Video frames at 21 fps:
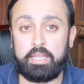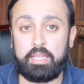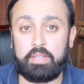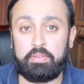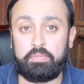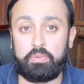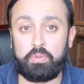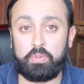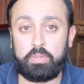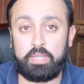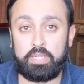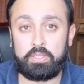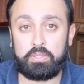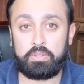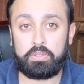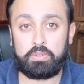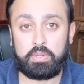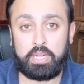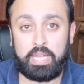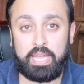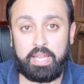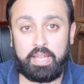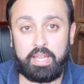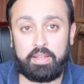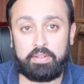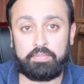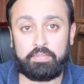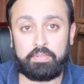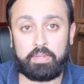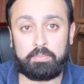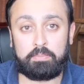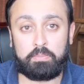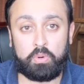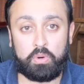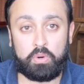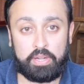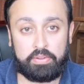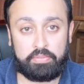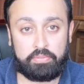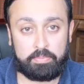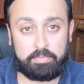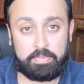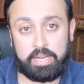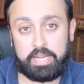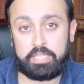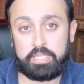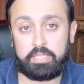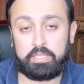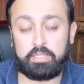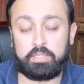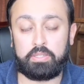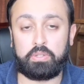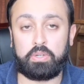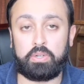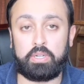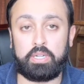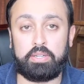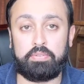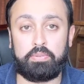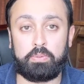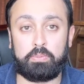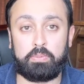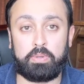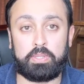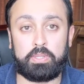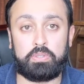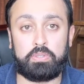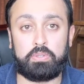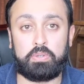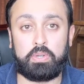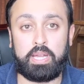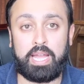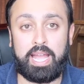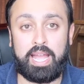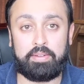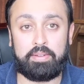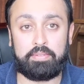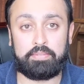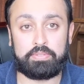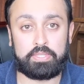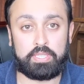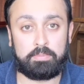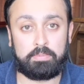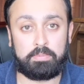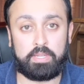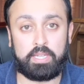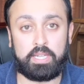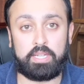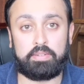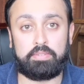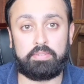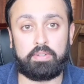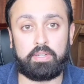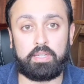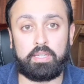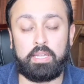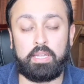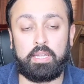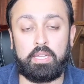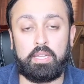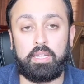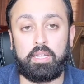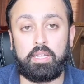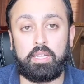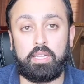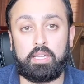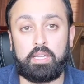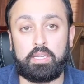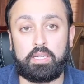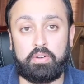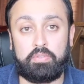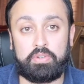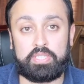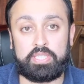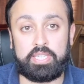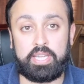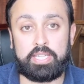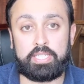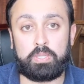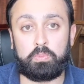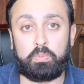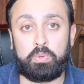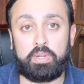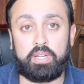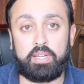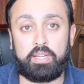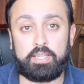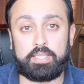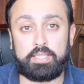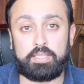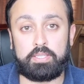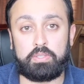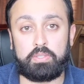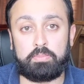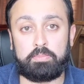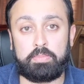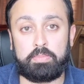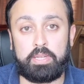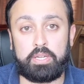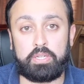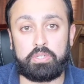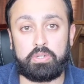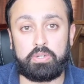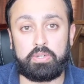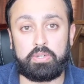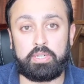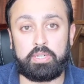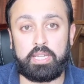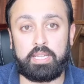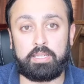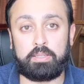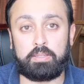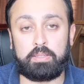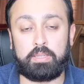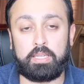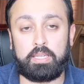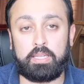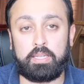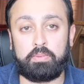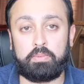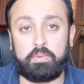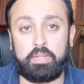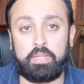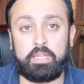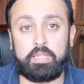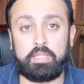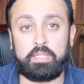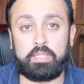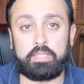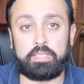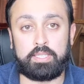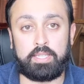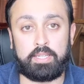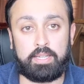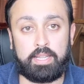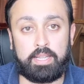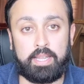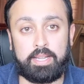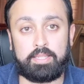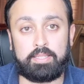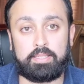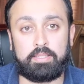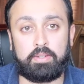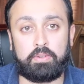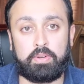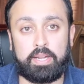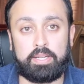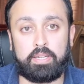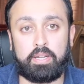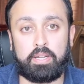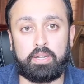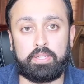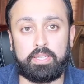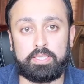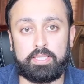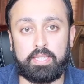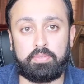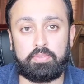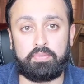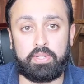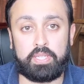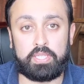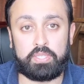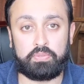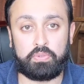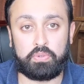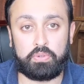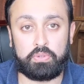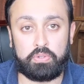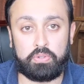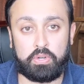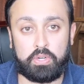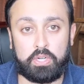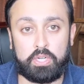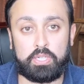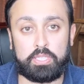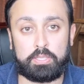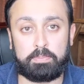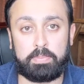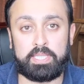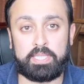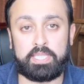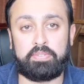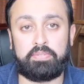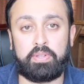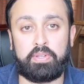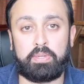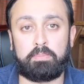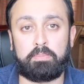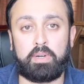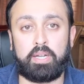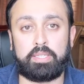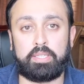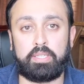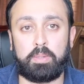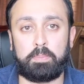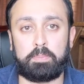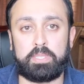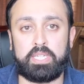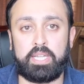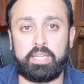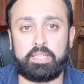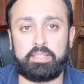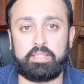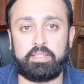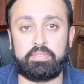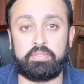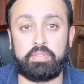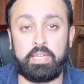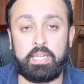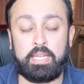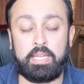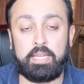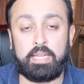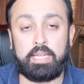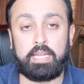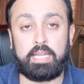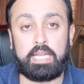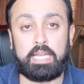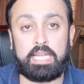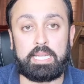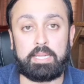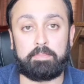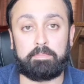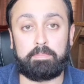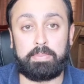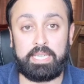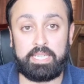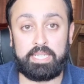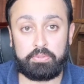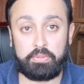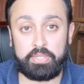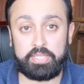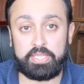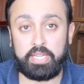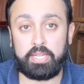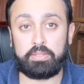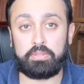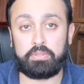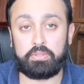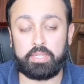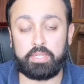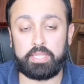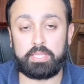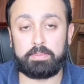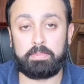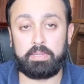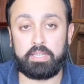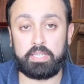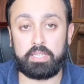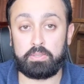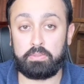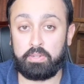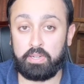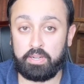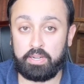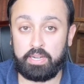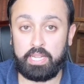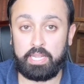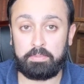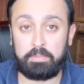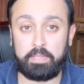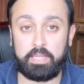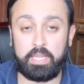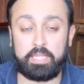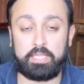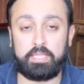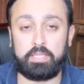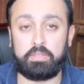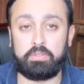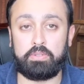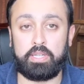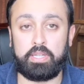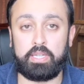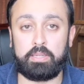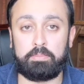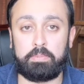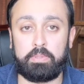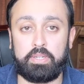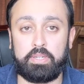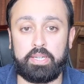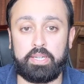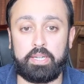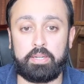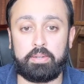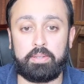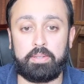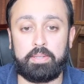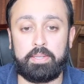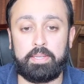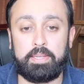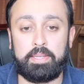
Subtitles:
if you need to have more information, or if you want to have some kind of a conversation with us to make sure that we select the right audience that fits for your specific marketing objective, please reach out to us, because we are happy actually to help you out.